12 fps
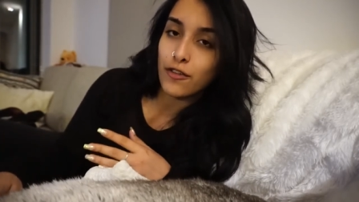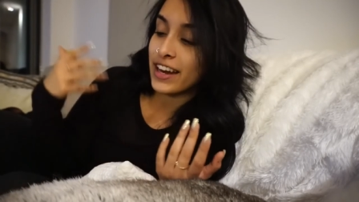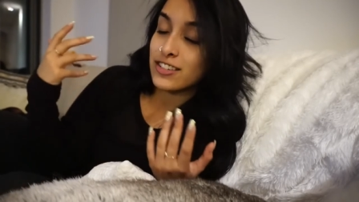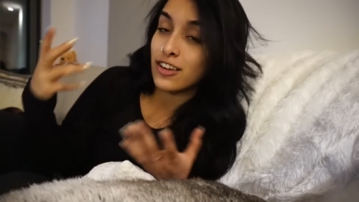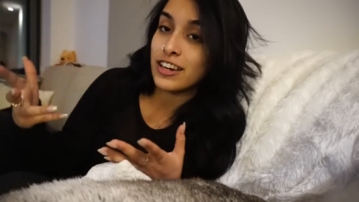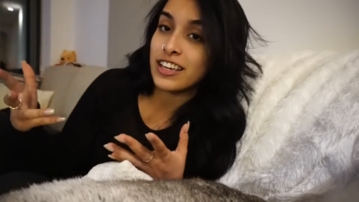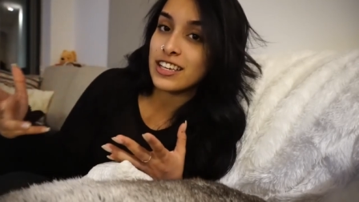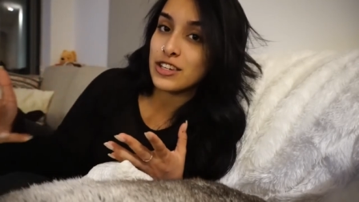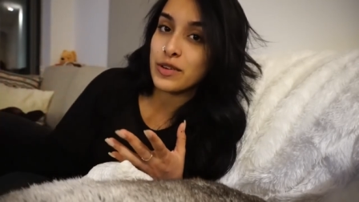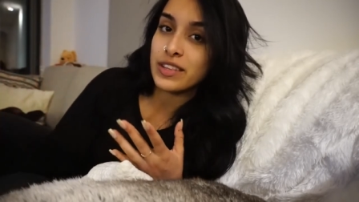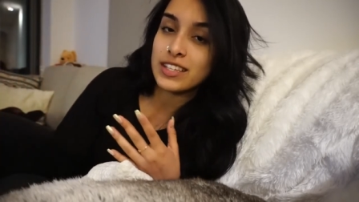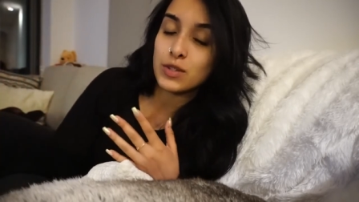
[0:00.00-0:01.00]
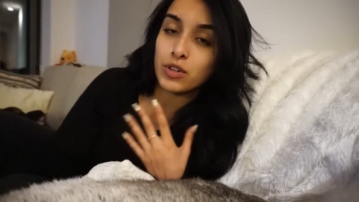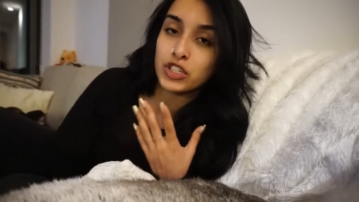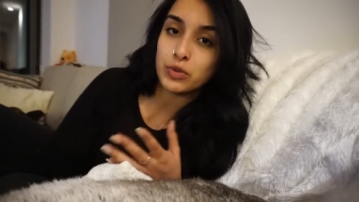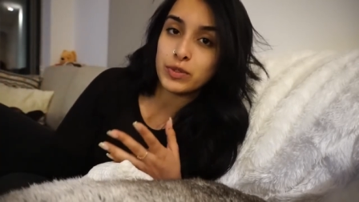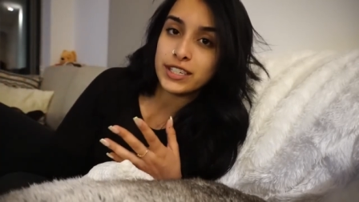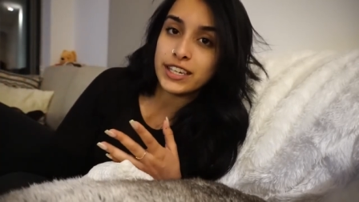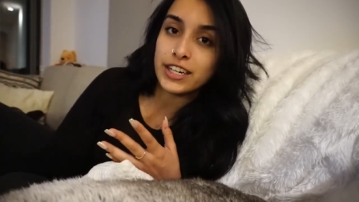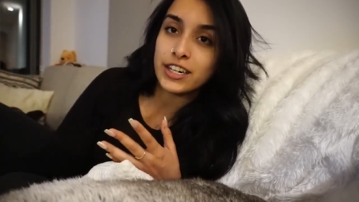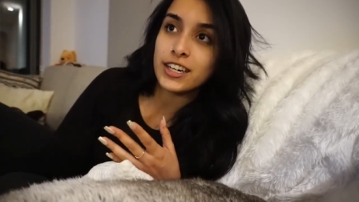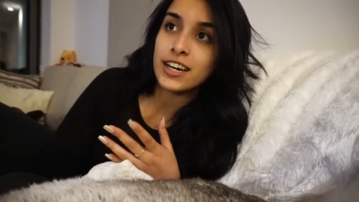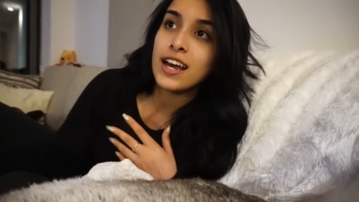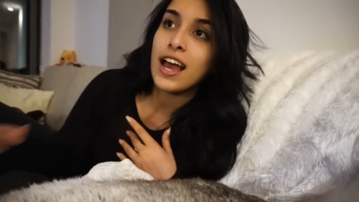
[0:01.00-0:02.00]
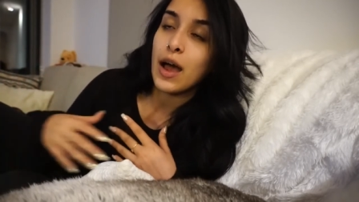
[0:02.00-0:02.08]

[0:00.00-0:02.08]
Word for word: And I saw Nikki doing this while she was here.